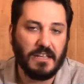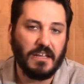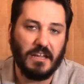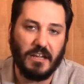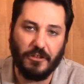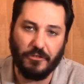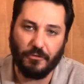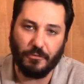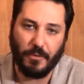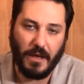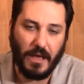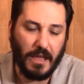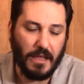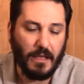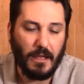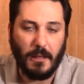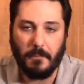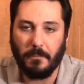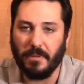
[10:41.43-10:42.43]
Either
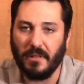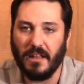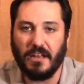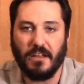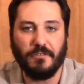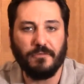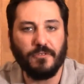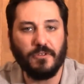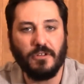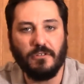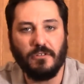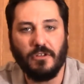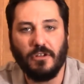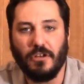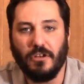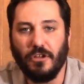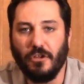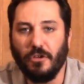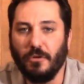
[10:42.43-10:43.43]
way, plenty for you to
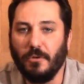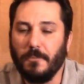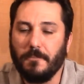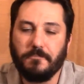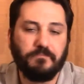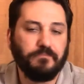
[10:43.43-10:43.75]
do.